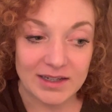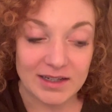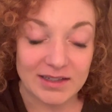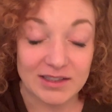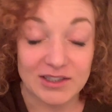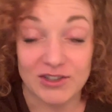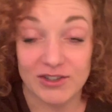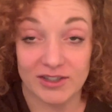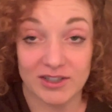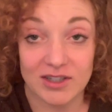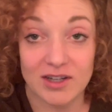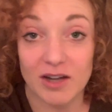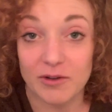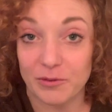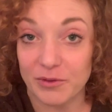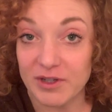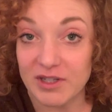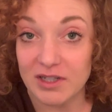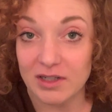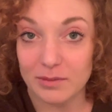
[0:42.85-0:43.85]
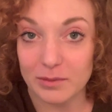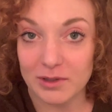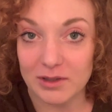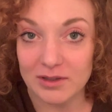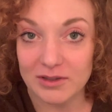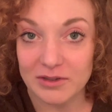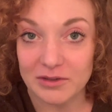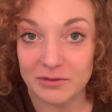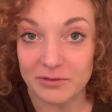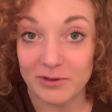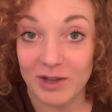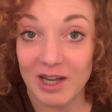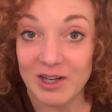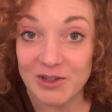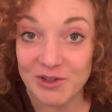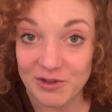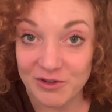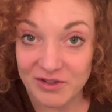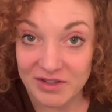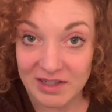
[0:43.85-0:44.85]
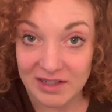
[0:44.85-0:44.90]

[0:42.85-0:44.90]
it's just not reasonable to fly to New